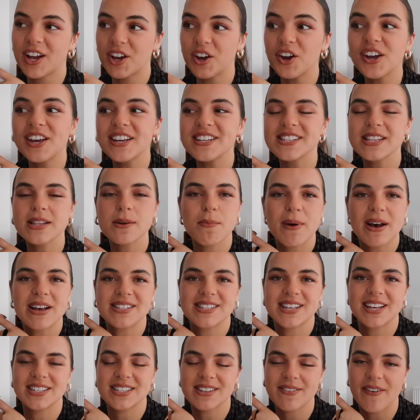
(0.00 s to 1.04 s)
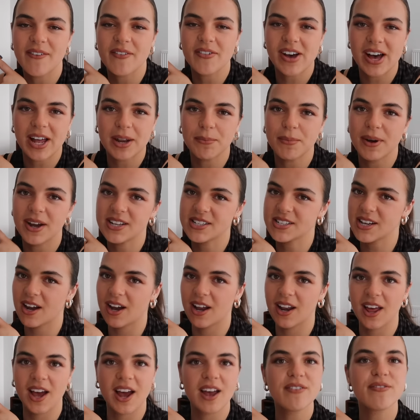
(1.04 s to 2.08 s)
Their cookies are the best things I've ever had in my
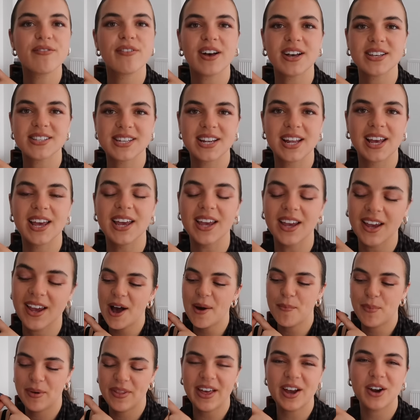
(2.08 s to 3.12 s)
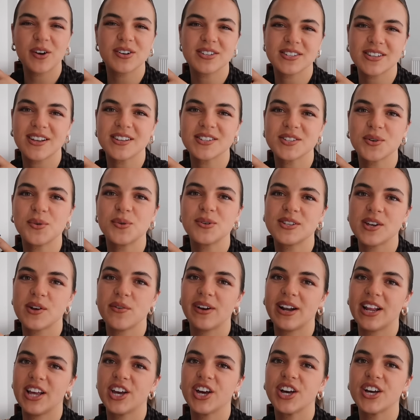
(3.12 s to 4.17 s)
entire life, firstly, but their croissants are also
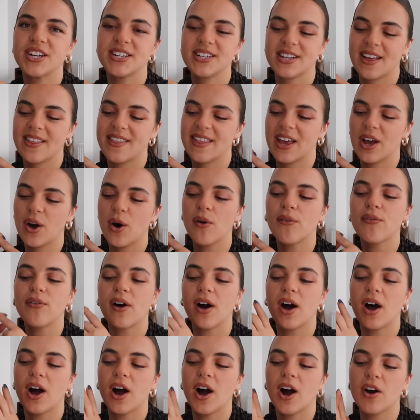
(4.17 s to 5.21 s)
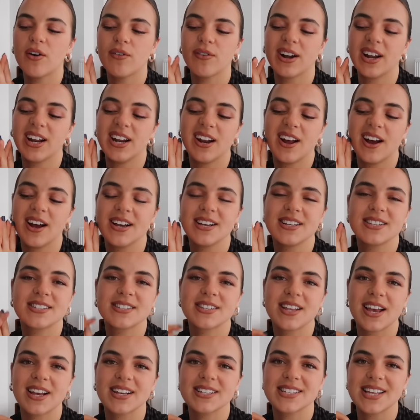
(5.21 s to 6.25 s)
really good and they offer a really
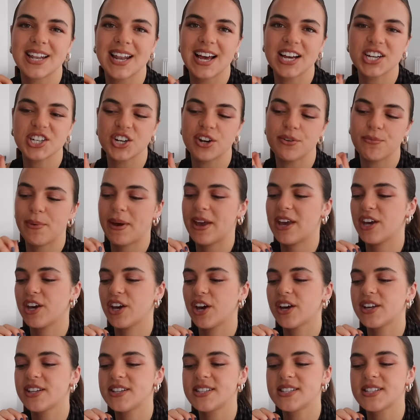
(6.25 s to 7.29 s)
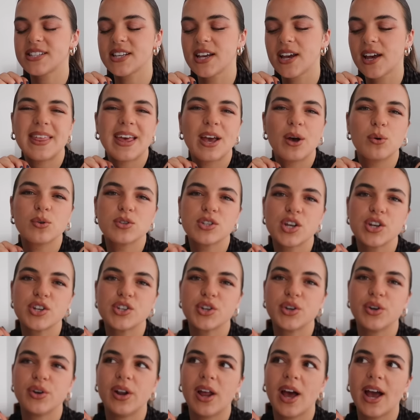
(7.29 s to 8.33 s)
nice like selection of baked goods. But they also
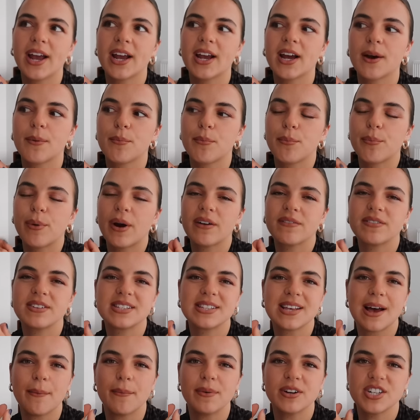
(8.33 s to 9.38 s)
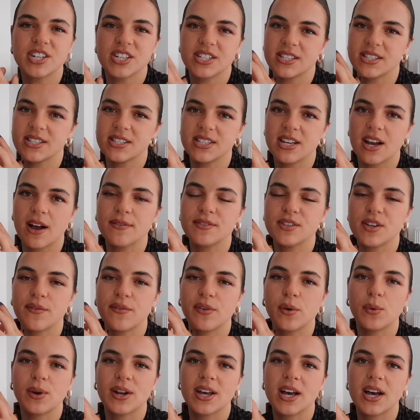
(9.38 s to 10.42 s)
do like breakfast sandwiches and stuff. So
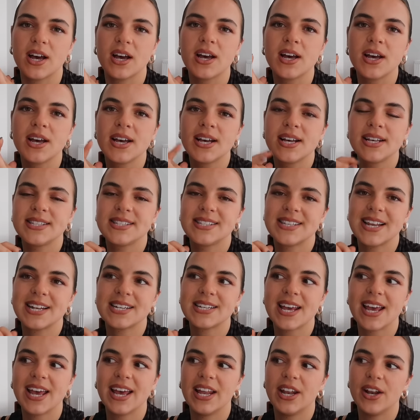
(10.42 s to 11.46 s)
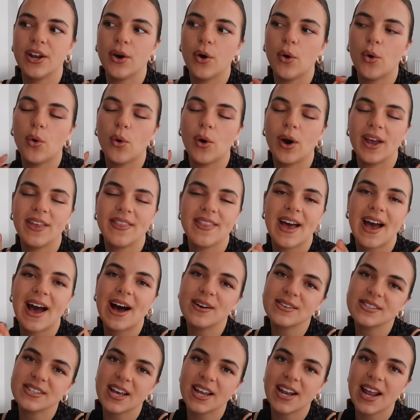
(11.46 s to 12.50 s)
if you want to sit in or in their
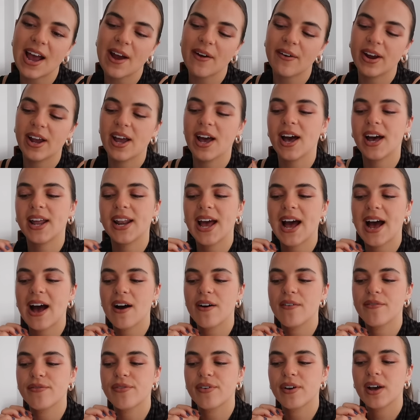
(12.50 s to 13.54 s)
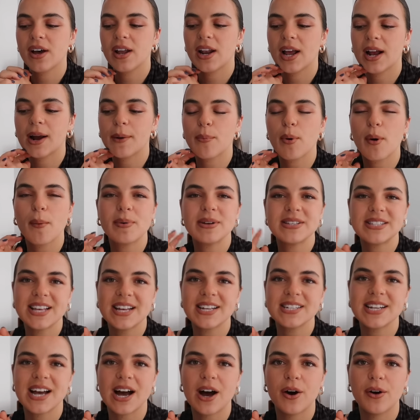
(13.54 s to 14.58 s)
outside area and have like a proper
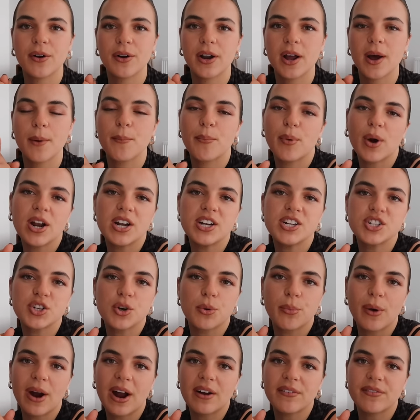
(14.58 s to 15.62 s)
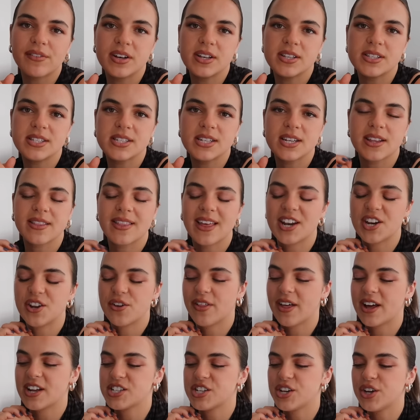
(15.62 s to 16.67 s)
sit down brunch or breakfast, they do
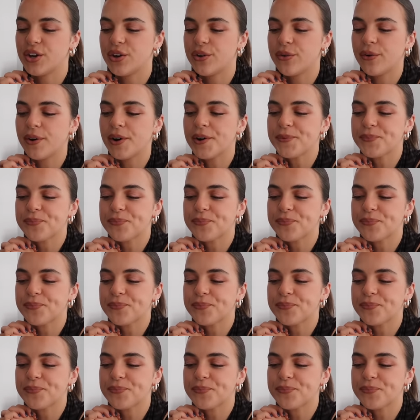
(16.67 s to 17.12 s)
that too.